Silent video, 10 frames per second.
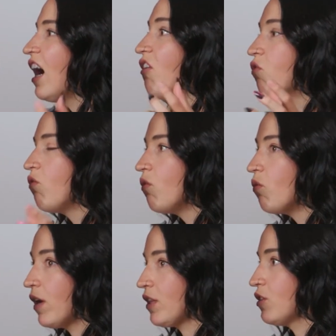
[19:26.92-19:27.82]
Of
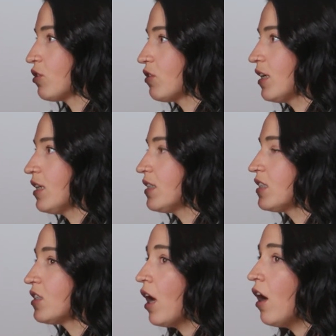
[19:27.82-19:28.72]
what the truth is.
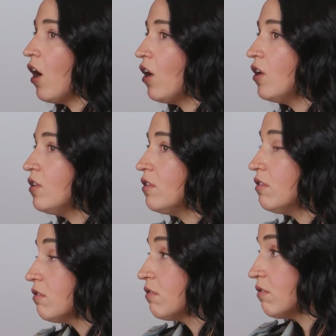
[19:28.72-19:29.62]
It's not all
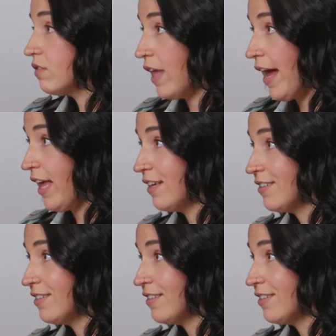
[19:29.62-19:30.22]
lie.